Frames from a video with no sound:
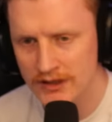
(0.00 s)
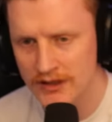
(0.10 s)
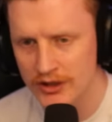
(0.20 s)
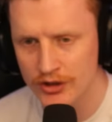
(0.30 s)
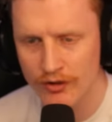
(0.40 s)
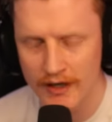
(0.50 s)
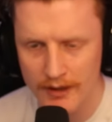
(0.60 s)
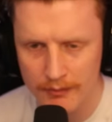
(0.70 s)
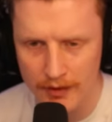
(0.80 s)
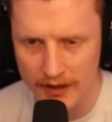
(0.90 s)
just a straight
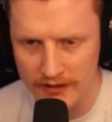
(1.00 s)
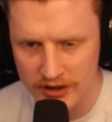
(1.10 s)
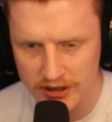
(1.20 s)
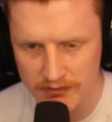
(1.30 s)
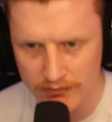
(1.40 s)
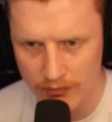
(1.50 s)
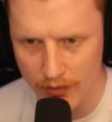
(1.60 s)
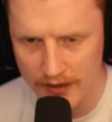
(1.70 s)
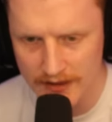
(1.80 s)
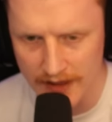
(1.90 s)
up, like,
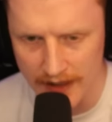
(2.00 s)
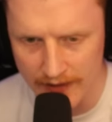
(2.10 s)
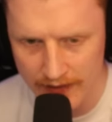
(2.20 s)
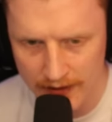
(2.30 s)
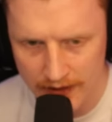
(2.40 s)
what is that?